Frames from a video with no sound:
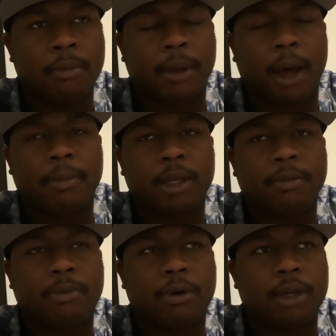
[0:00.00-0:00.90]
But I
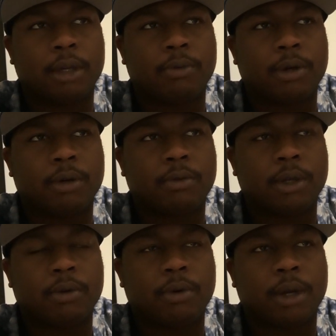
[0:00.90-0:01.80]
believe Portland would,
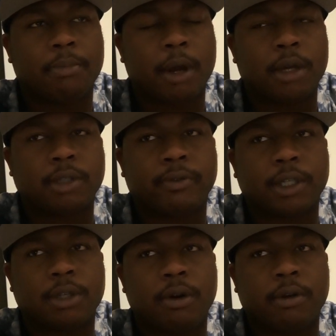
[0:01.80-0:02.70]
would, would emerge
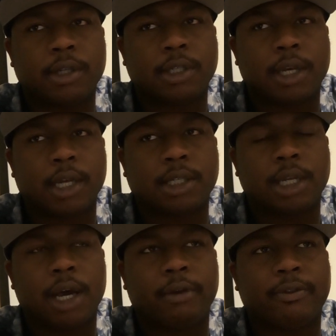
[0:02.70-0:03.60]
victorious in that
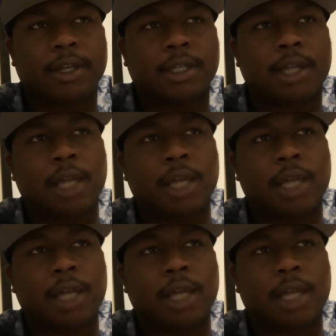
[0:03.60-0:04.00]
slugfest because